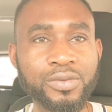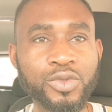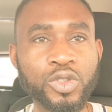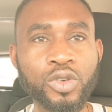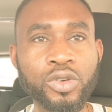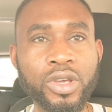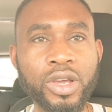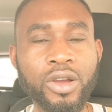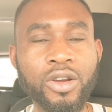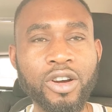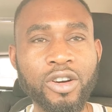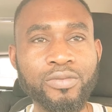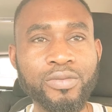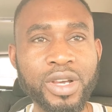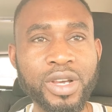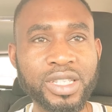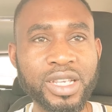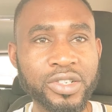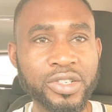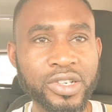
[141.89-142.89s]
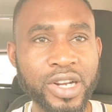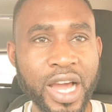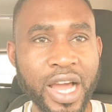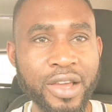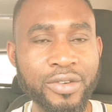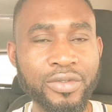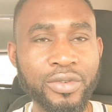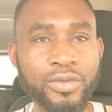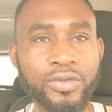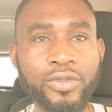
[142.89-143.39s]
the UK government
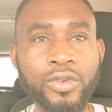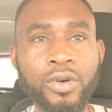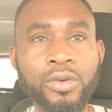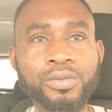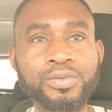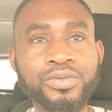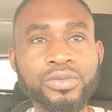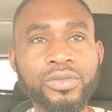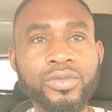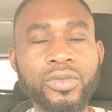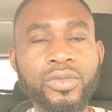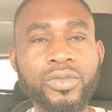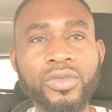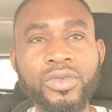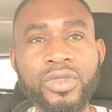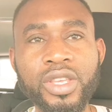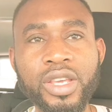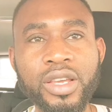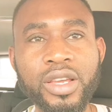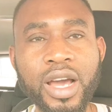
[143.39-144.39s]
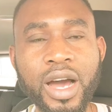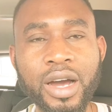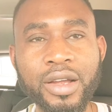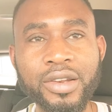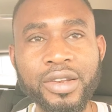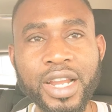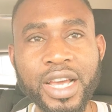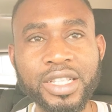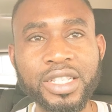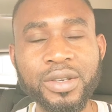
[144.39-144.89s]
derive from the
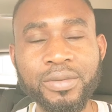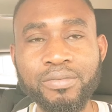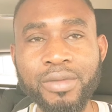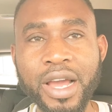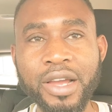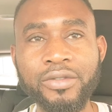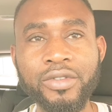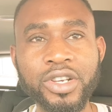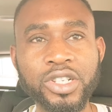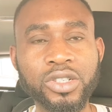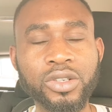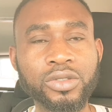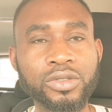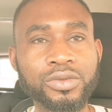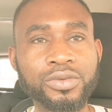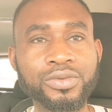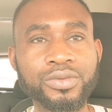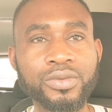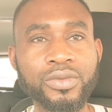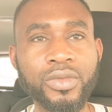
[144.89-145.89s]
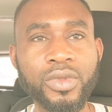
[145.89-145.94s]
net migration.